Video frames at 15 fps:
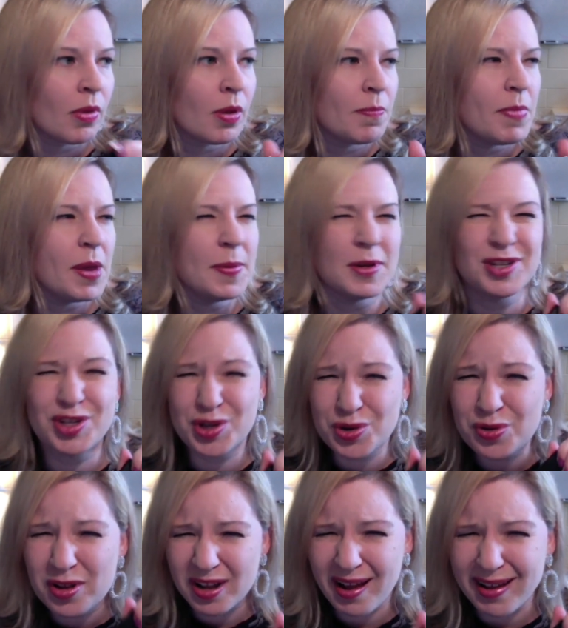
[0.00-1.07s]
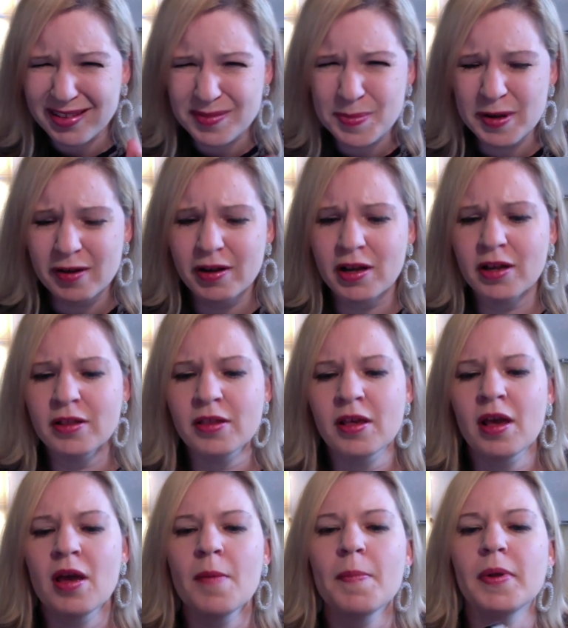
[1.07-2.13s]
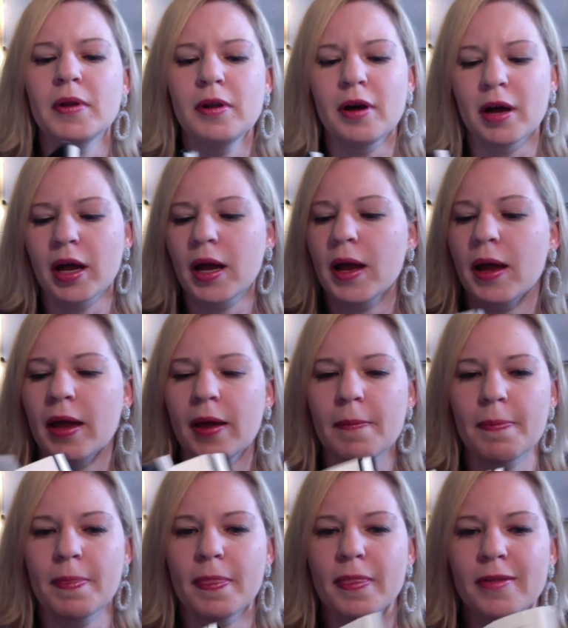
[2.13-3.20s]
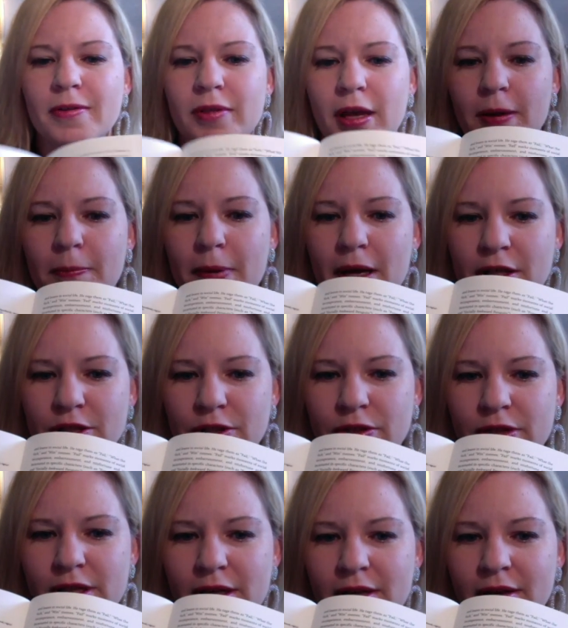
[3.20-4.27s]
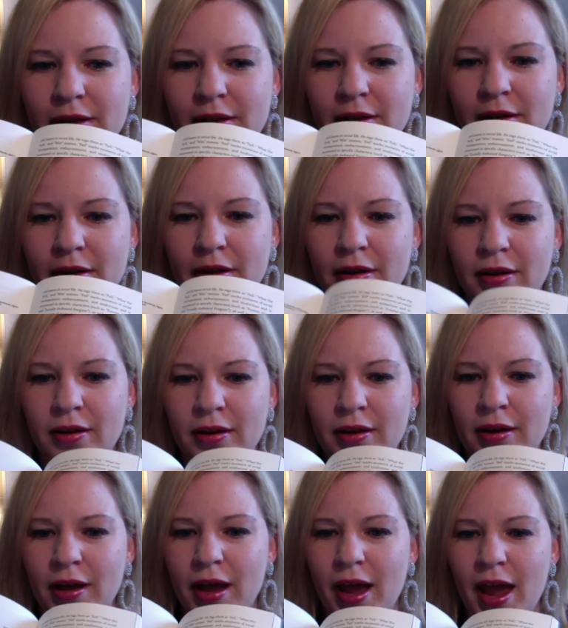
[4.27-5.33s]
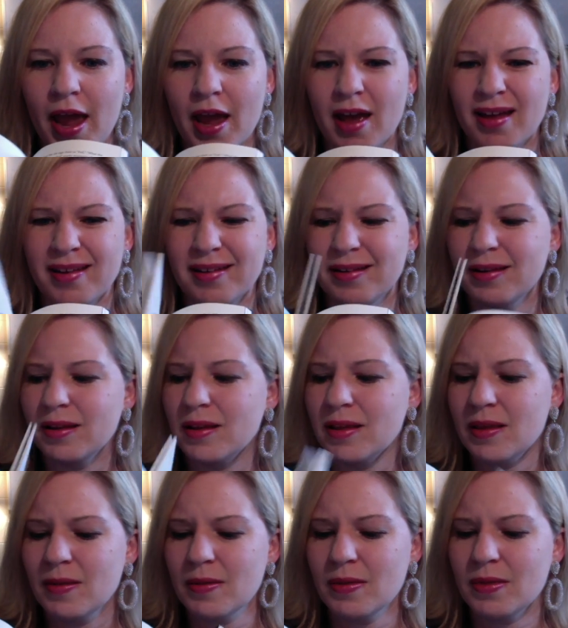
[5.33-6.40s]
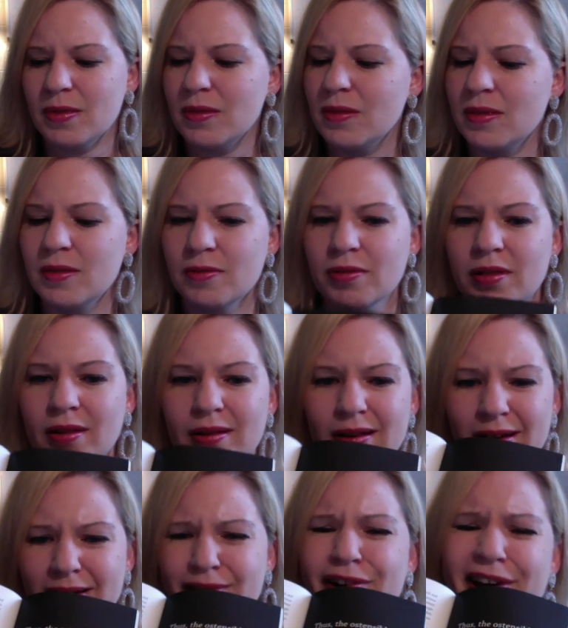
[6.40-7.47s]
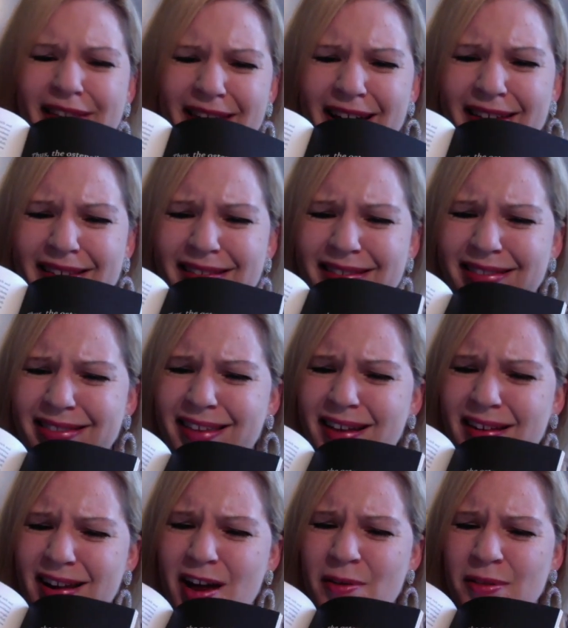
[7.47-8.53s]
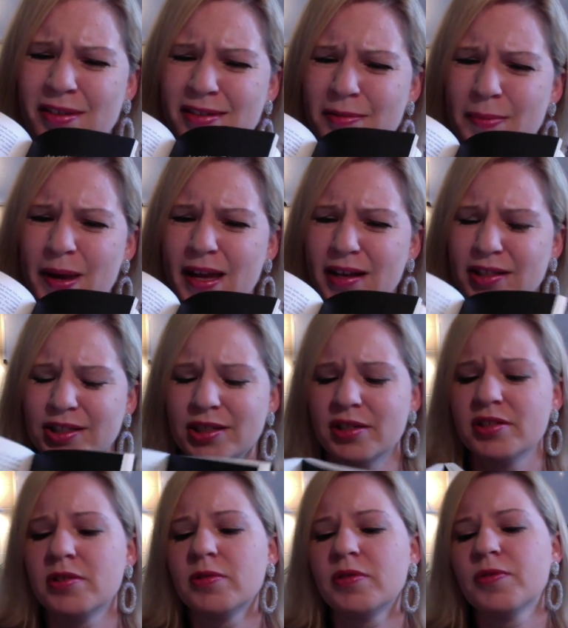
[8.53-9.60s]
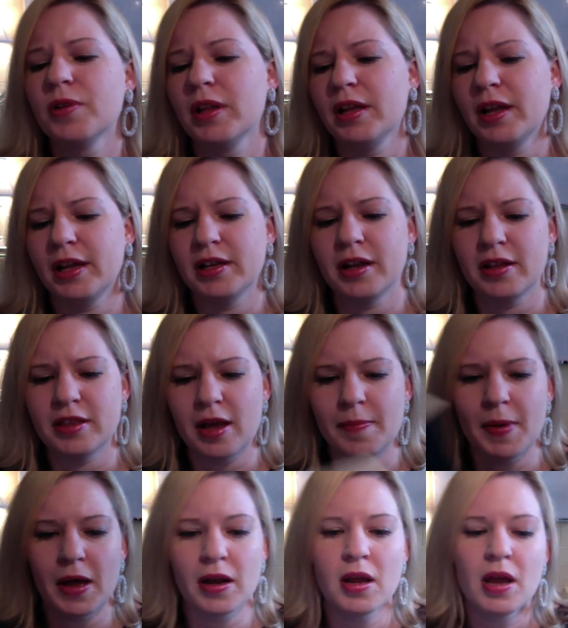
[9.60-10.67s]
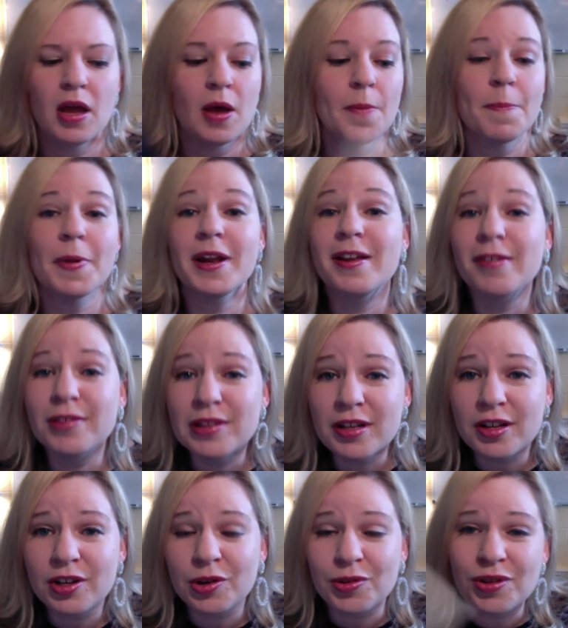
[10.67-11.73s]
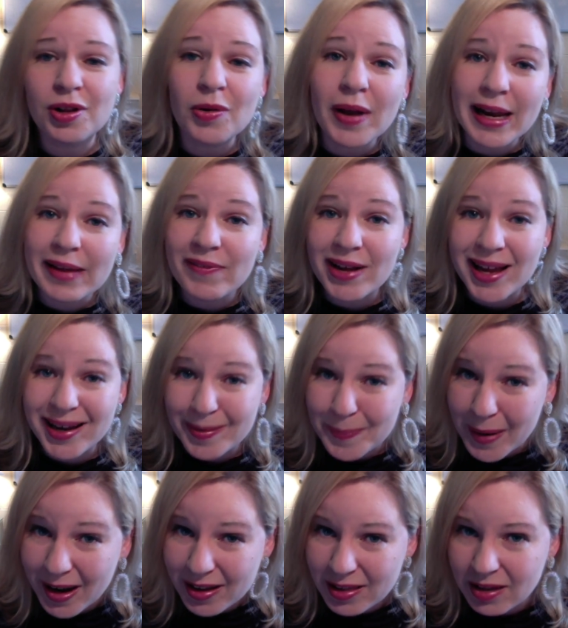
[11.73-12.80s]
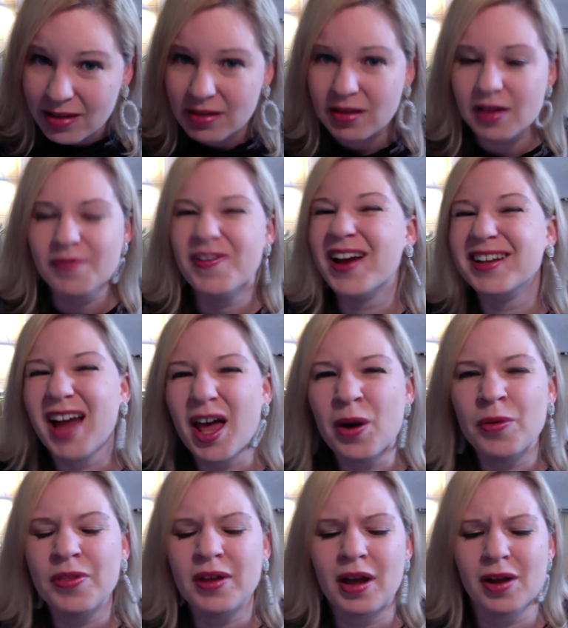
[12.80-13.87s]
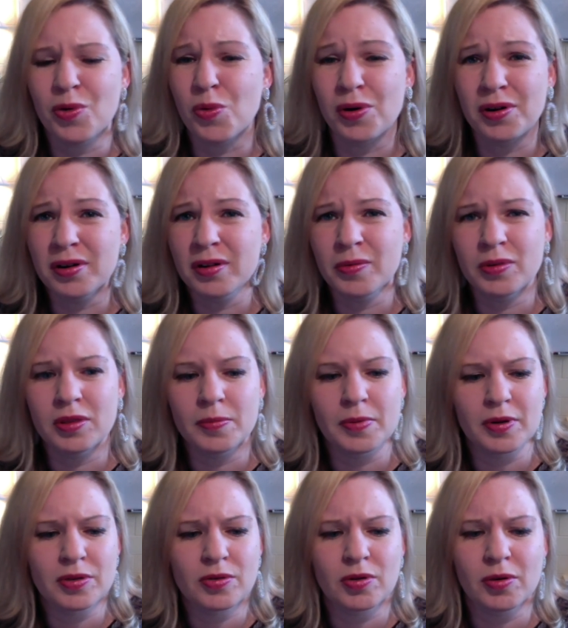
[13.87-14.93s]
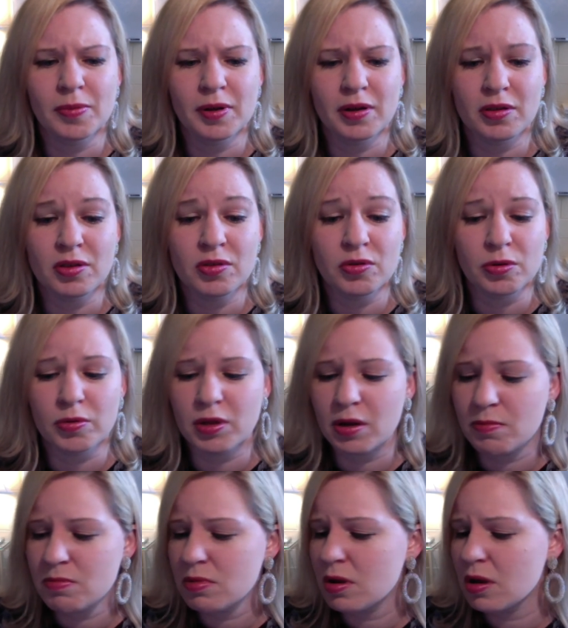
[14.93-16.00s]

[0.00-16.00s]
maybe 2 class periods, but look, there's like pictures in it, and there's like, look at that. That counts as a page. So it's really like not that bad. But here's the good news. You ain't even got to buy this. In fact, I don't think I ordered it with the bookstore, because screw them.